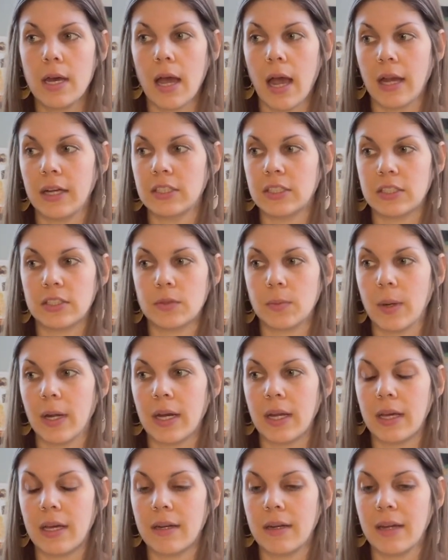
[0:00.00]
I just
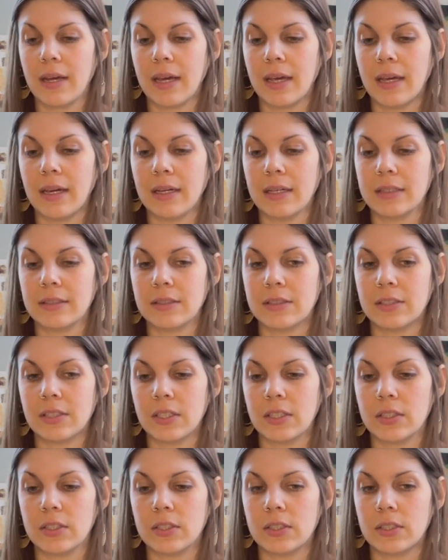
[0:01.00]
went in and
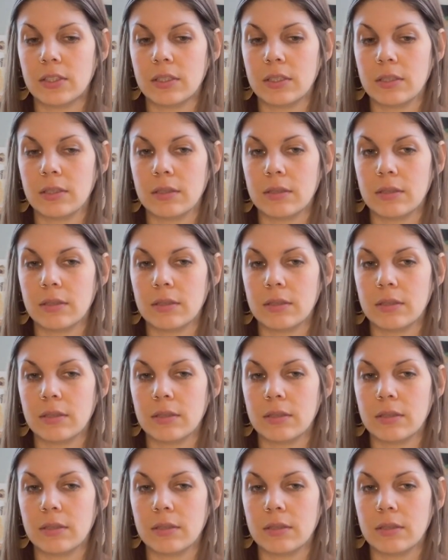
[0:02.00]
searched